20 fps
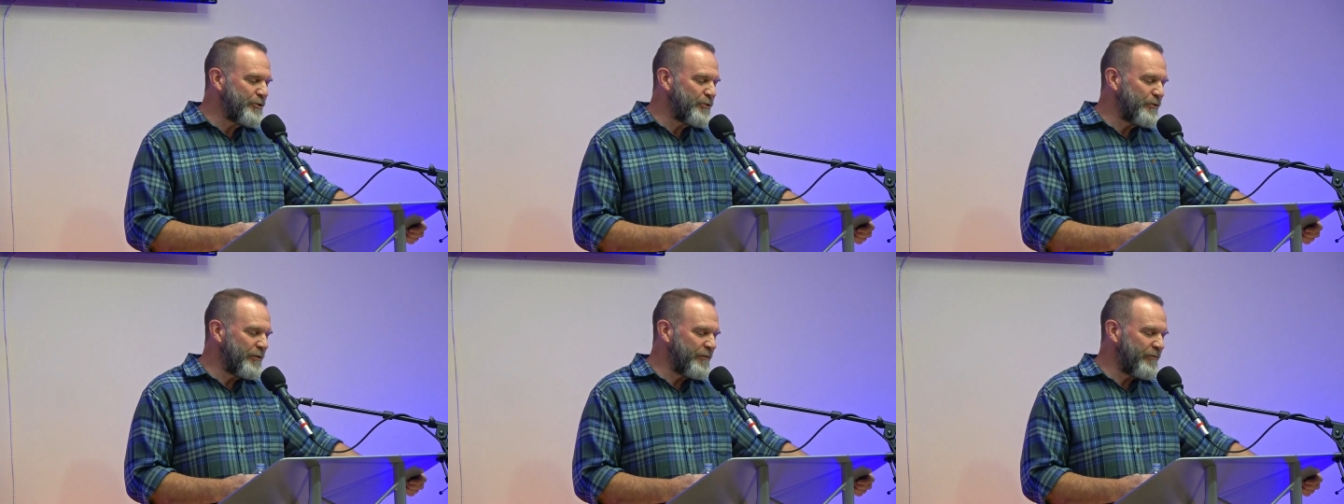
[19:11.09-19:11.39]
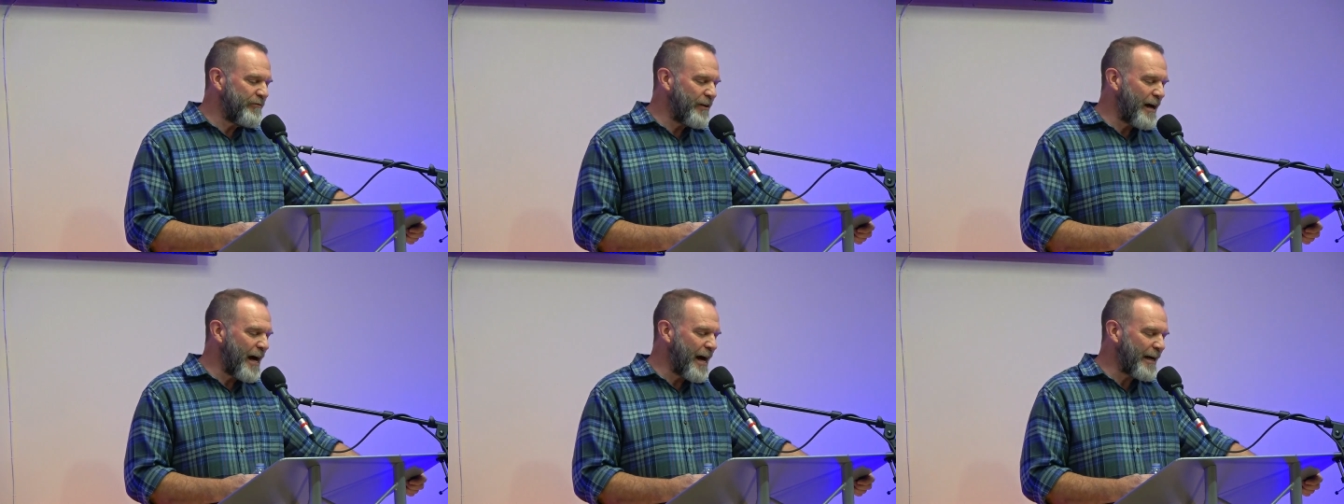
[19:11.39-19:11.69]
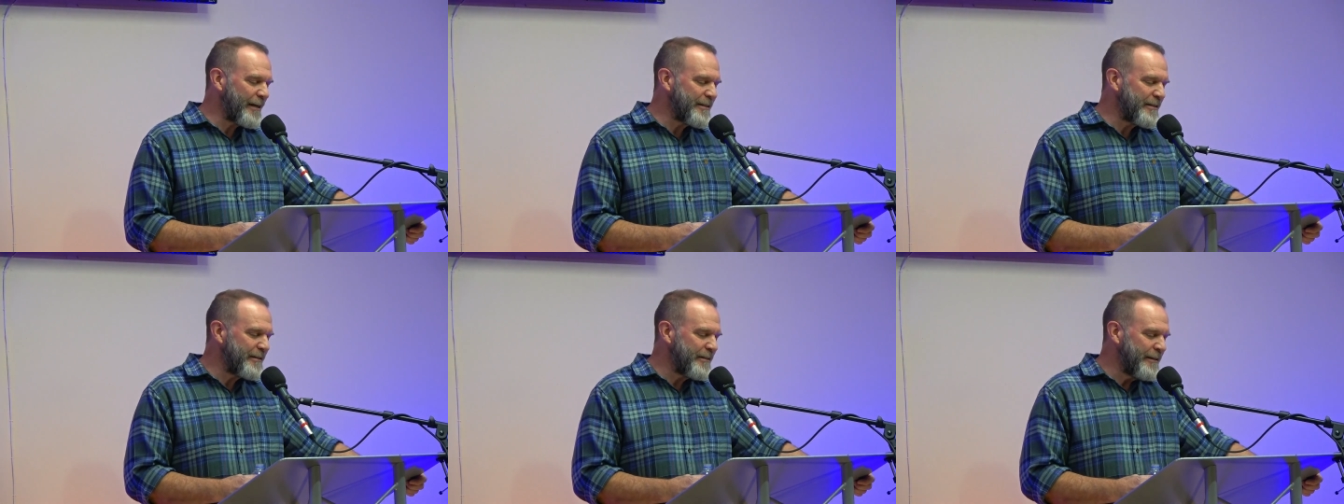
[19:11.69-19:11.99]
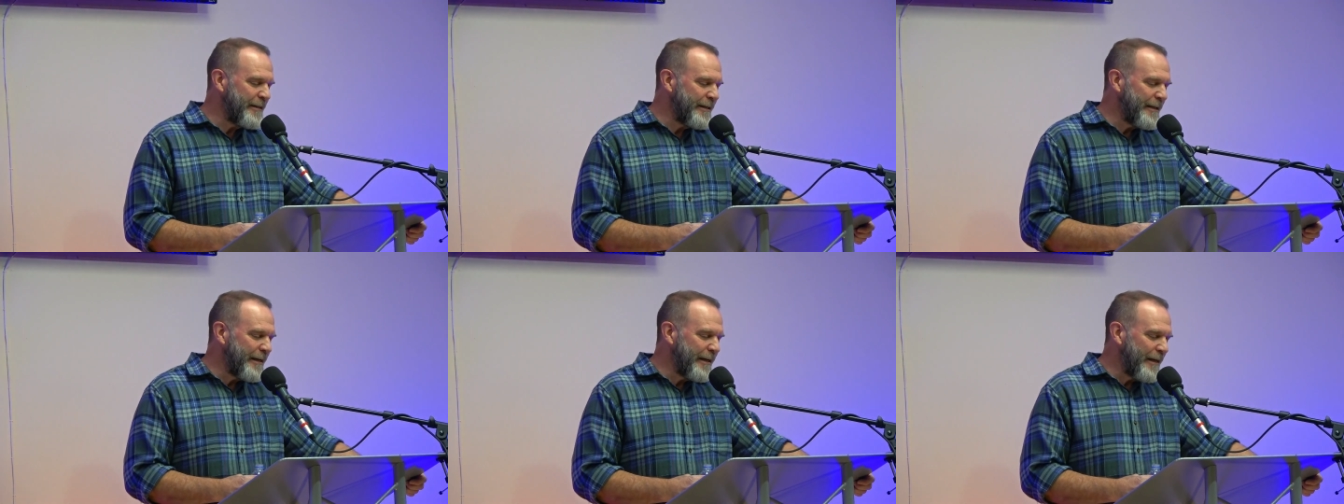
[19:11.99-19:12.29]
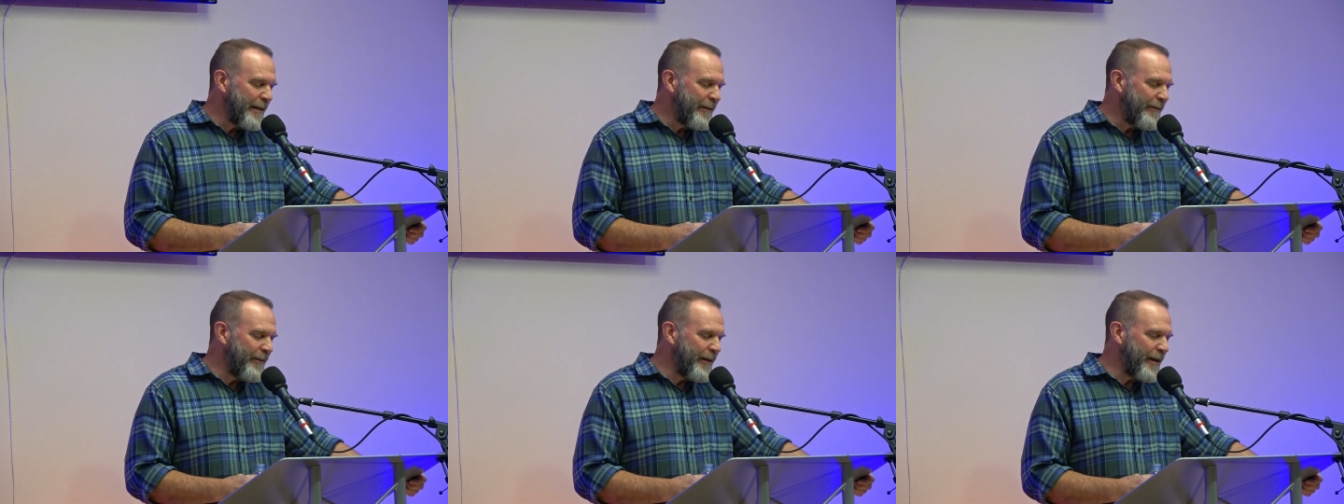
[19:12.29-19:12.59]
to the fact
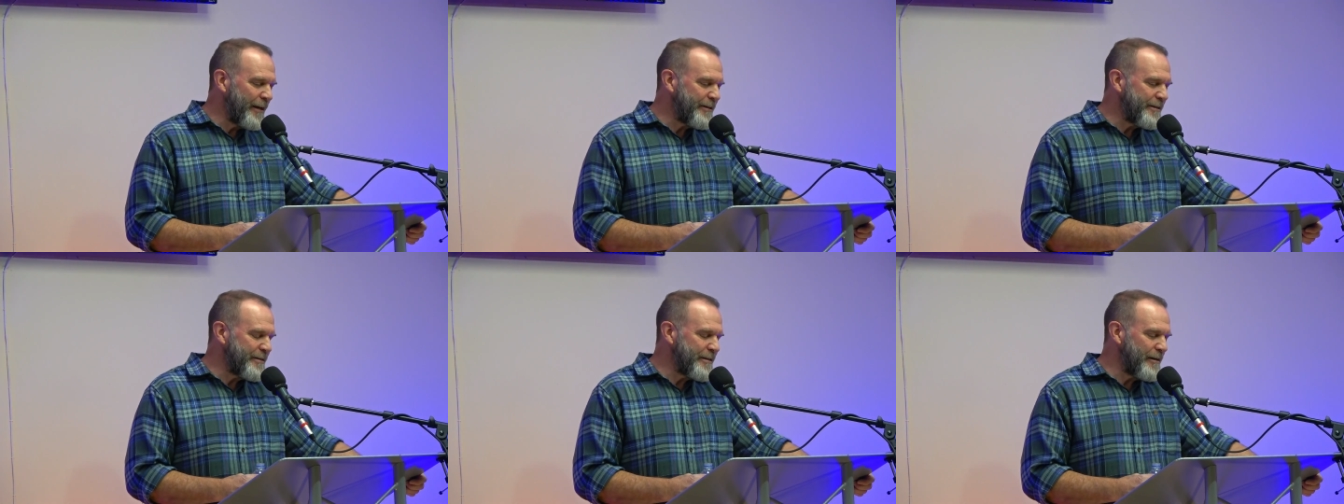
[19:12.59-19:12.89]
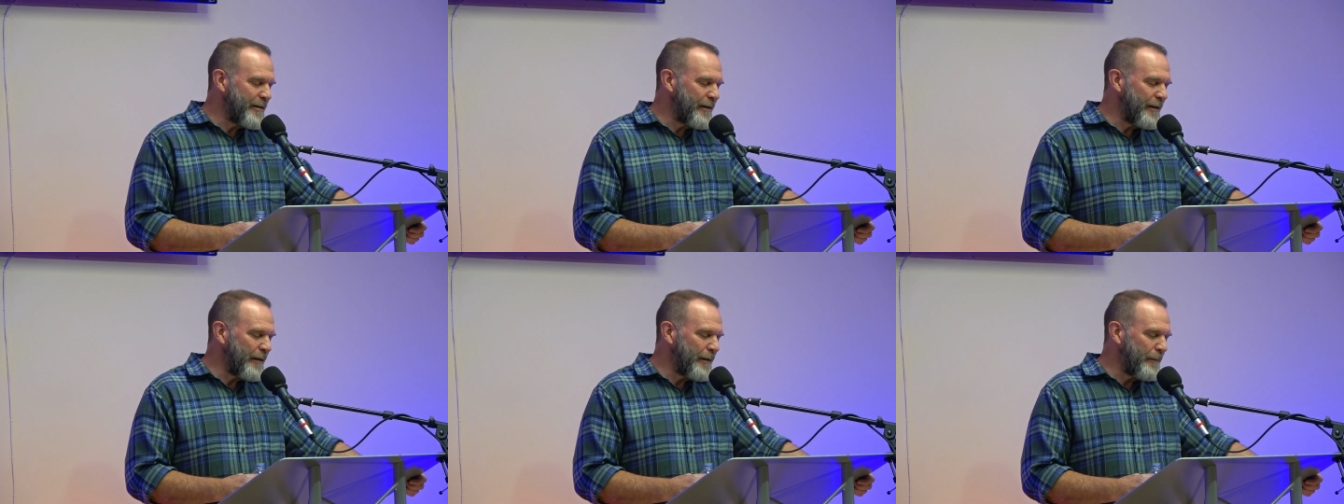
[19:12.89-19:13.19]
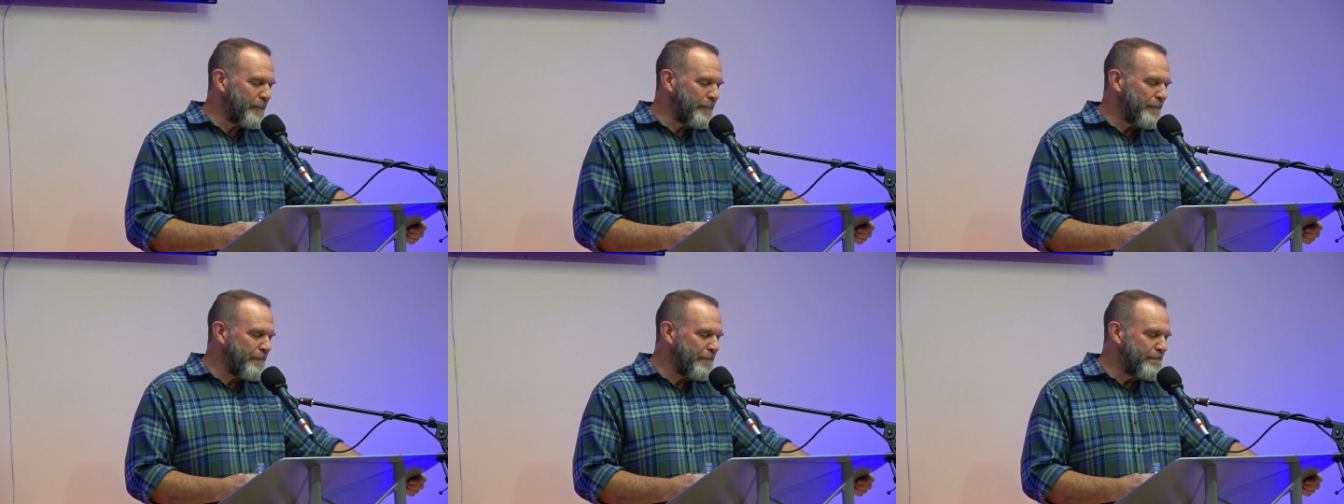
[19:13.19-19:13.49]
that uh,